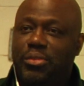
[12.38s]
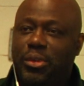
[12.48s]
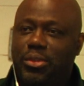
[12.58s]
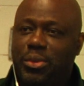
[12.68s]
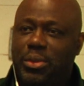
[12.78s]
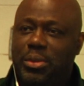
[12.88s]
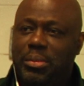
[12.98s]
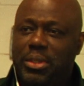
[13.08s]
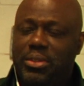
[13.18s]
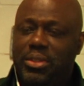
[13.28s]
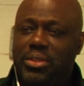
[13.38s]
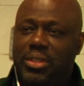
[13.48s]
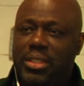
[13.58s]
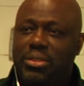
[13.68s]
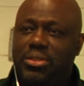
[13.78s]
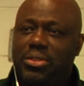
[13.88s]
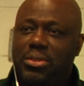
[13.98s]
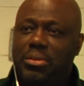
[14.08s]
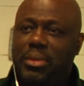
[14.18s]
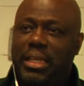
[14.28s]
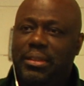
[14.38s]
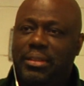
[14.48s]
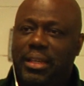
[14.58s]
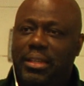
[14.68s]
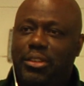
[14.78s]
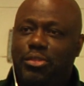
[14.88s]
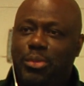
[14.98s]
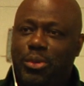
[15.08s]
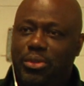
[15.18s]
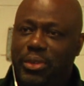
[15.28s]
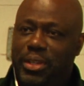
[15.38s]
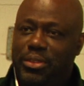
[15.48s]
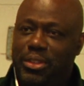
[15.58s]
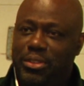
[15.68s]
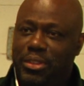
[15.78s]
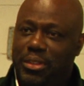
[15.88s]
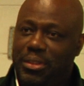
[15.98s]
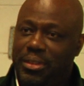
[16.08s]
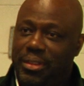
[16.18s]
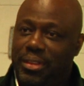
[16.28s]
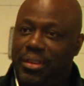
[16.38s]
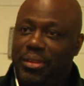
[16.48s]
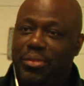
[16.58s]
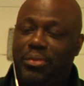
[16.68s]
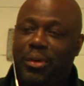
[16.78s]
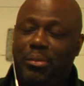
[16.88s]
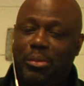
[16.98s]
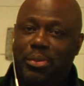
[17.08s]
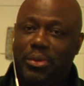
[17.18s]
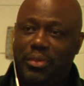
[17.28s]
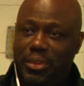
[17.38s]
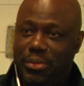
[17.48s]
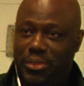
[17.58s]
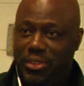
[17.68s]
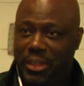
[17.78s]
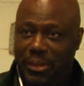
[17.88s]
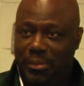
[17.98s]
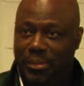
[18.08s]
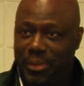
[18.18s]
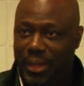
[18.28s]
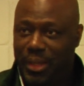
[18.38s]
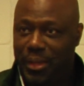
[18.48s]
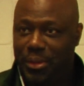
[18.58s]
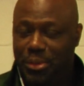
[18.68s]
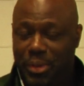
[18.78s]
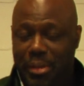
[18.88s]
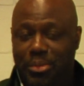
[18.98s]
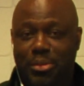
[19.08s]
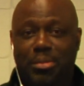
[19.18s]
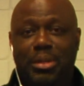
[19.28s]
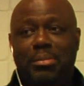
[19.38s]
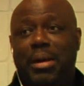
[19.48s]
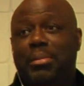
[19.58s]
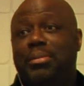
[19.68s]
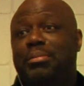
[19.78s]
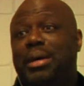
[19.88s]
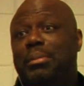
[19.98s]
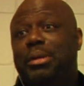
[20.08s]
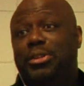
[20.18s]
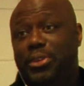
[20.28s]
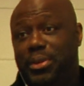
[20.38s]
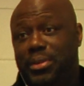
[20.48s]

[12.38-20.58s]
First order of business is to maintain a smooth transition from the previous regime, who happens to be my mentor.